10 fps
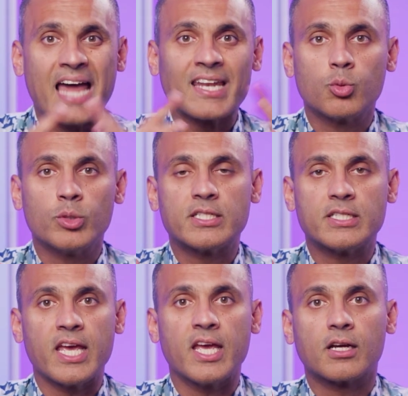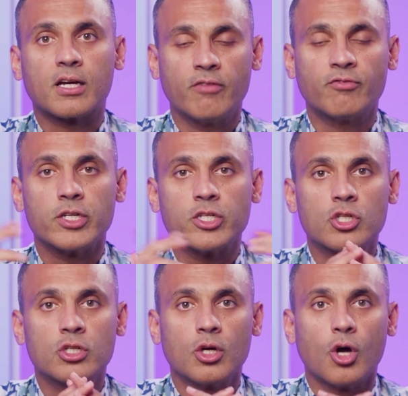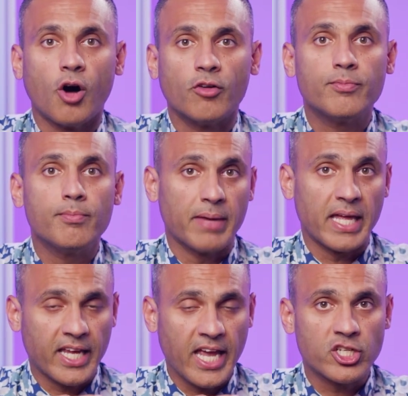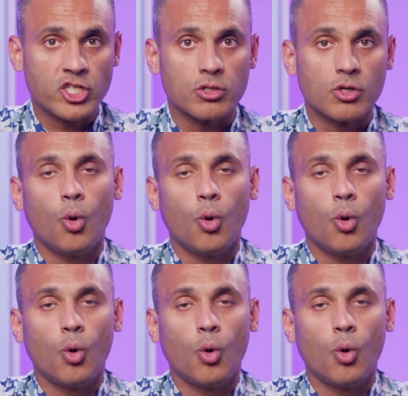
adequate day coverage of medication